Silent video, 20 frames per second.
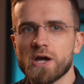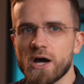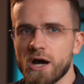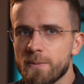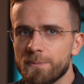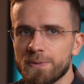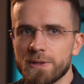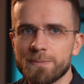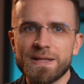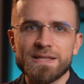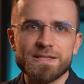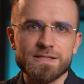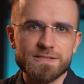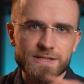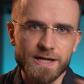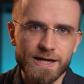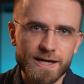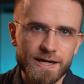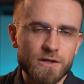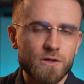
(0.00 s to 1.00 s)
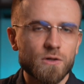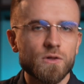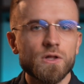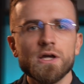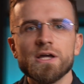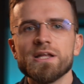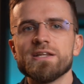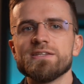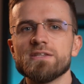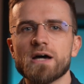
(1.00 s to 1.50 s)
complement the title,
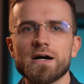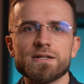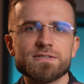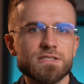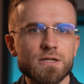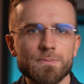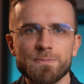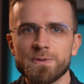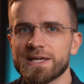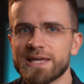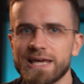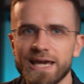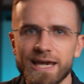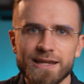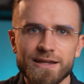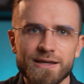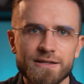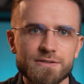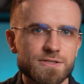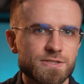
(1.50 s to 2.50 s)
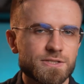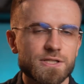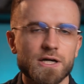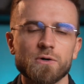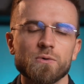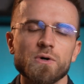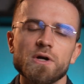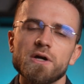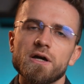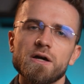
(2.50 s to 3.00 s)
not duplicate it,
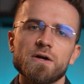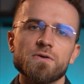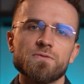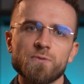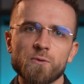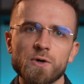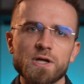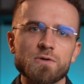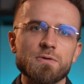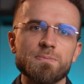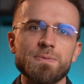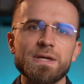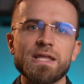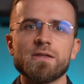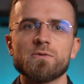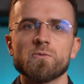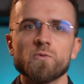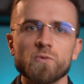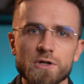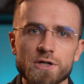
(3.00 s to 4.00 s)
so avoid repeating